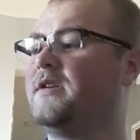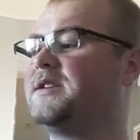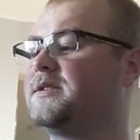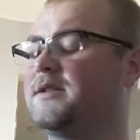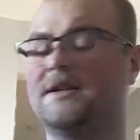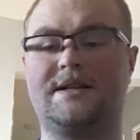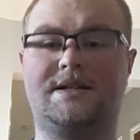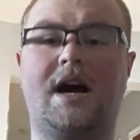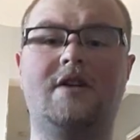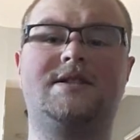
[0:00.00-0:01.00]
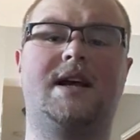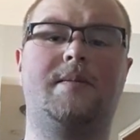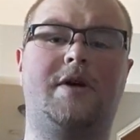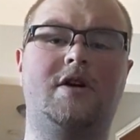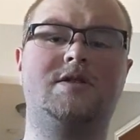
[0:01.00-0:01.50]
This entire
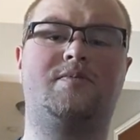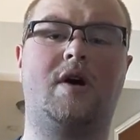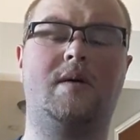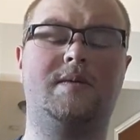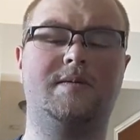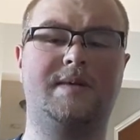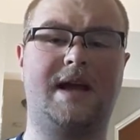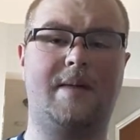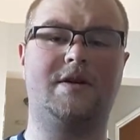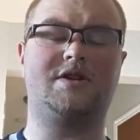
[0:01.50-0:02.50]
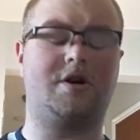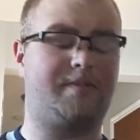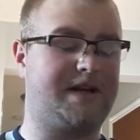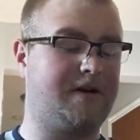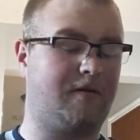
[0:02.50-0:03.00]
setup here is probably
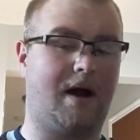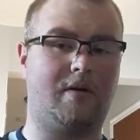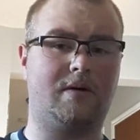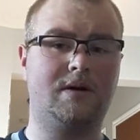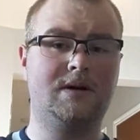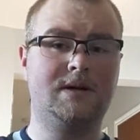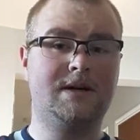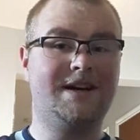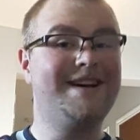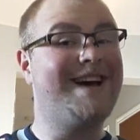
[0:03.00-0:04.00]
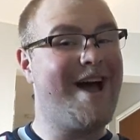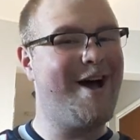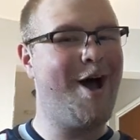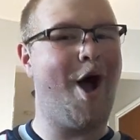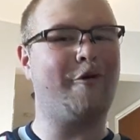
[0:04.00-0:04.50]
MSRP around
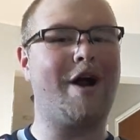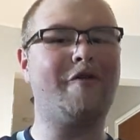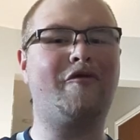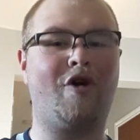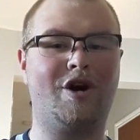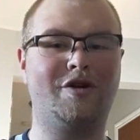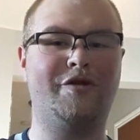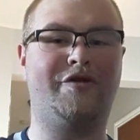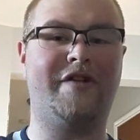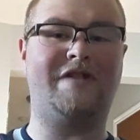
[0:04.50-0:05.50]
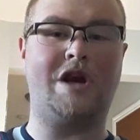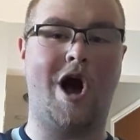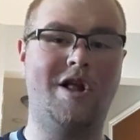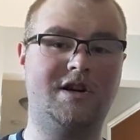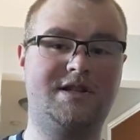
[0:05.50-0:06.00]

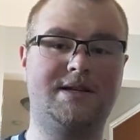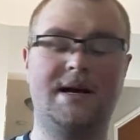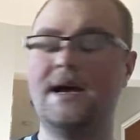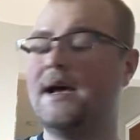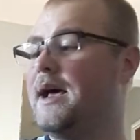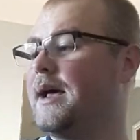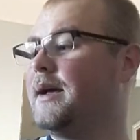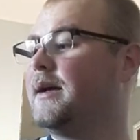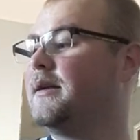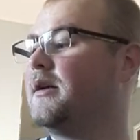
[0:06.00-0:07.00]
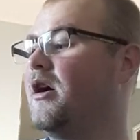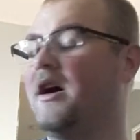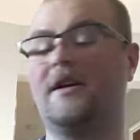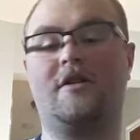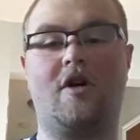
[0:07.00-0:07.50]
$450, and
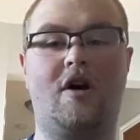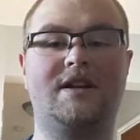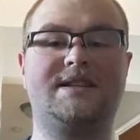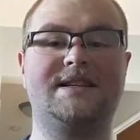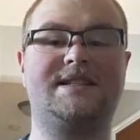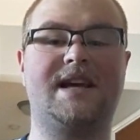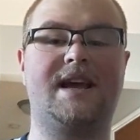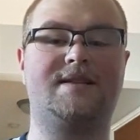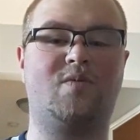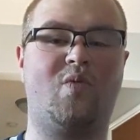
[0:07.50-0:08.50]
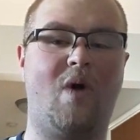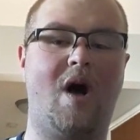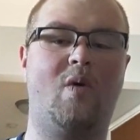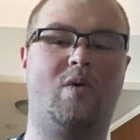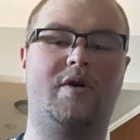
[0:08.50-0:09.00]
I could honestly say it's
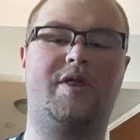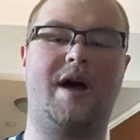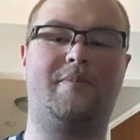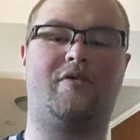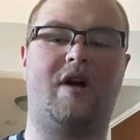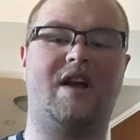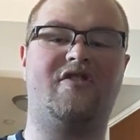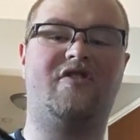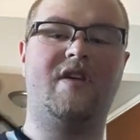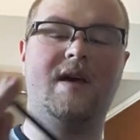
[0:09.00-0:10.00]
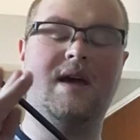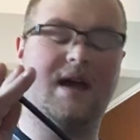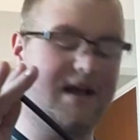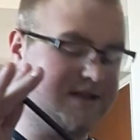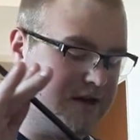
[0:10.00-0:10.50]
well worth that price.
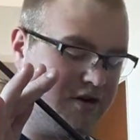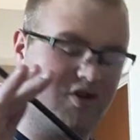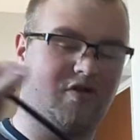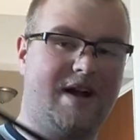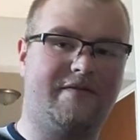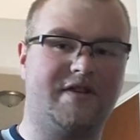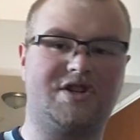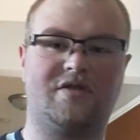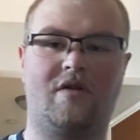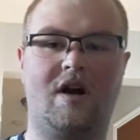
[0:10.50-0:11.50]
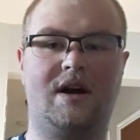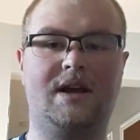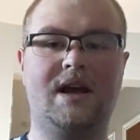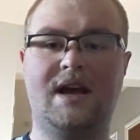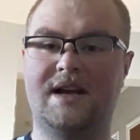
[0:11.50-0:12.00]
It's a great fishing
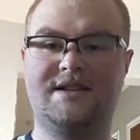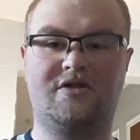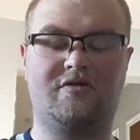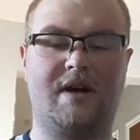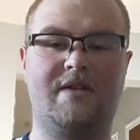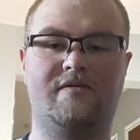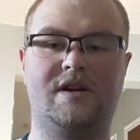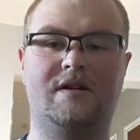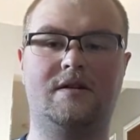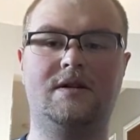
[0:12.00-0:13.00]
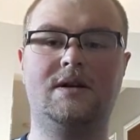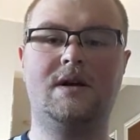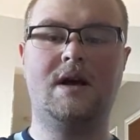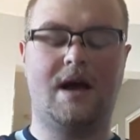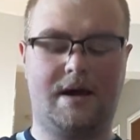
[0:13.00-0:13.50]
rod. It's a great reel,
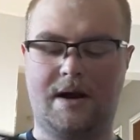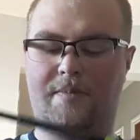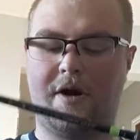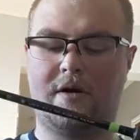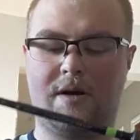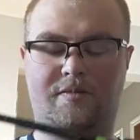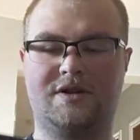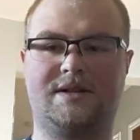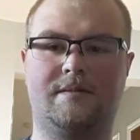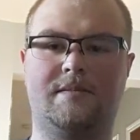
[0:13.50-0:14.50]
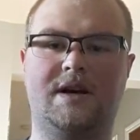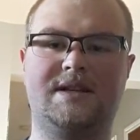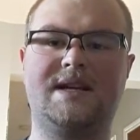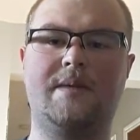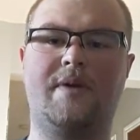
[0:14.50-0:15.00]
and I pair it up with some
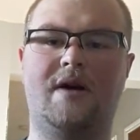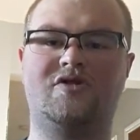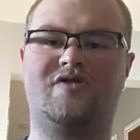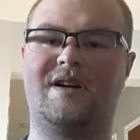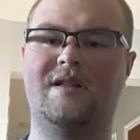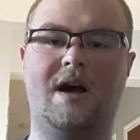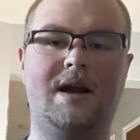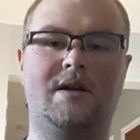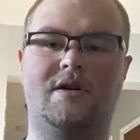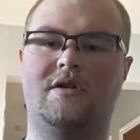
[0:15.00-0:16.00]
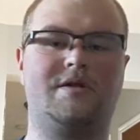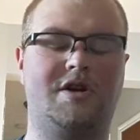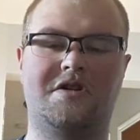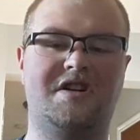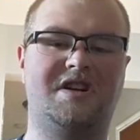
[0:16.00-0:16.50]
10-pound trena line, and
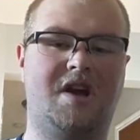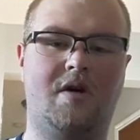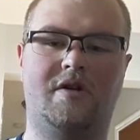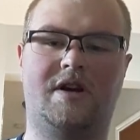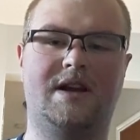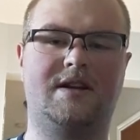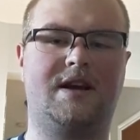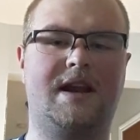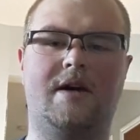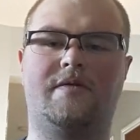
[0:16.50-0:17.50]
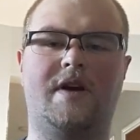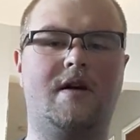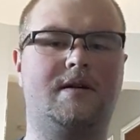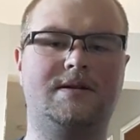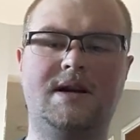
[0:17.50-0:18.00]
you're good to go. You're good to get out
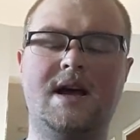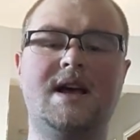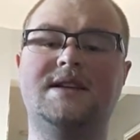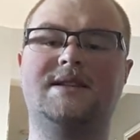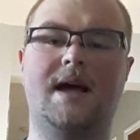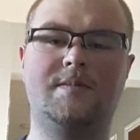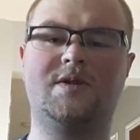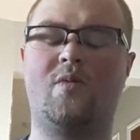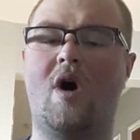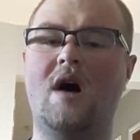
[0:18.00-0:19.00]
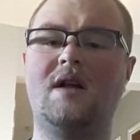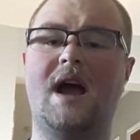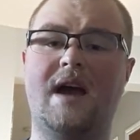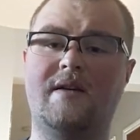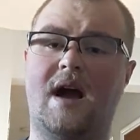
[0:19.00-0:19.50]
there and slam some
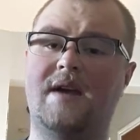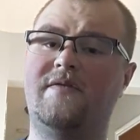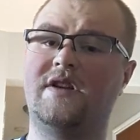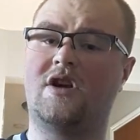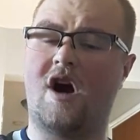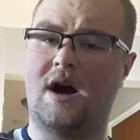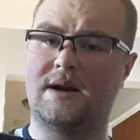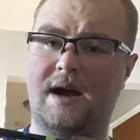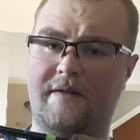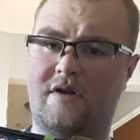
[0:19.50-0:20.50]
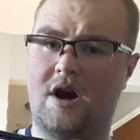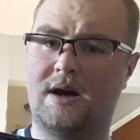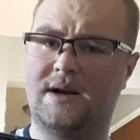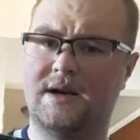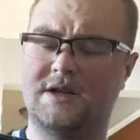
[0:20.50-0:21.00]
walleye. I've
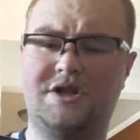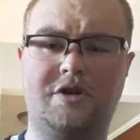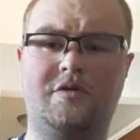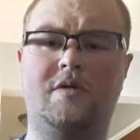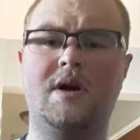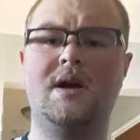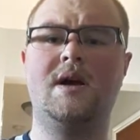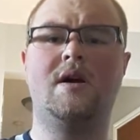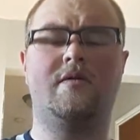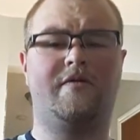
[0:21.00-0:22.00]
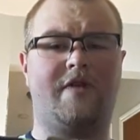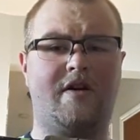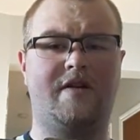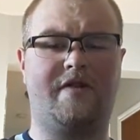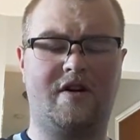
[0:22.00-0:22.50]
caught 2
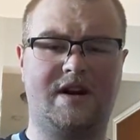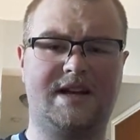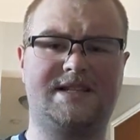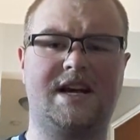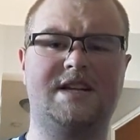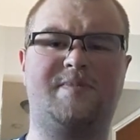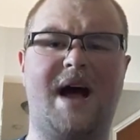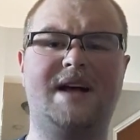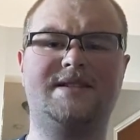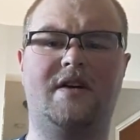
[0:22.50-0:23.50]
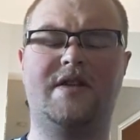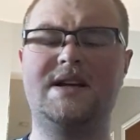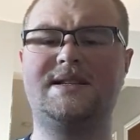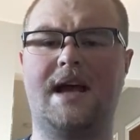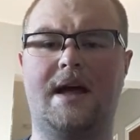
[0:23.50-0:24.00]
very, very nice sized bass on
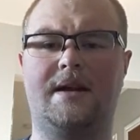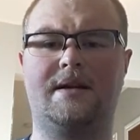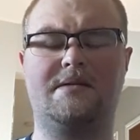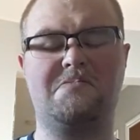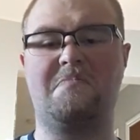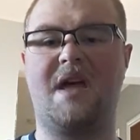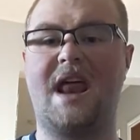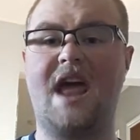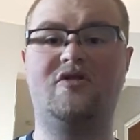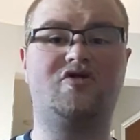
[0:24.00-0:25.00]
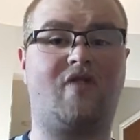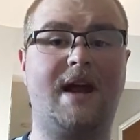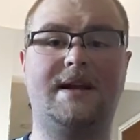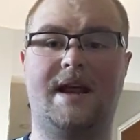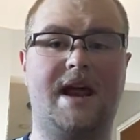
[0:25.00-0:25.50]
this, and it handles
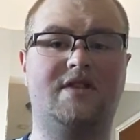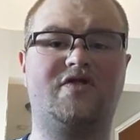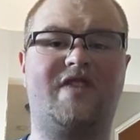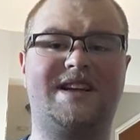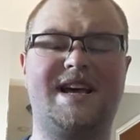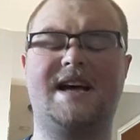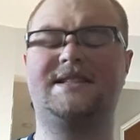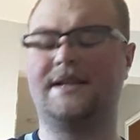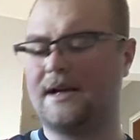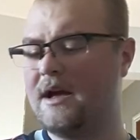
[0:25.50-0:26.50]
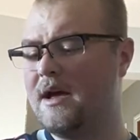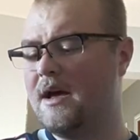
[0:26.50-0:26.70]
great. It handles fantastic.